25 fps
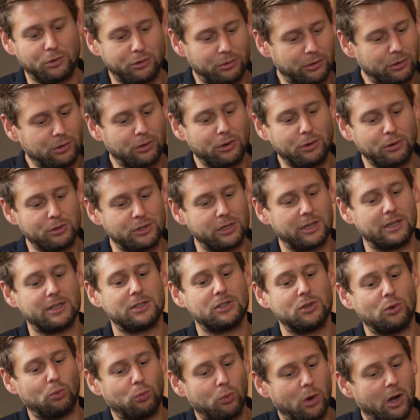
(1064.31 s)
the recruiter,
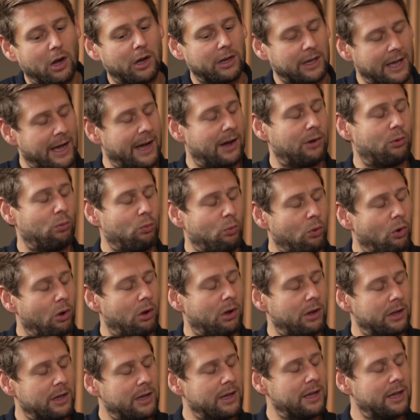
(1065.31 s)
to work out what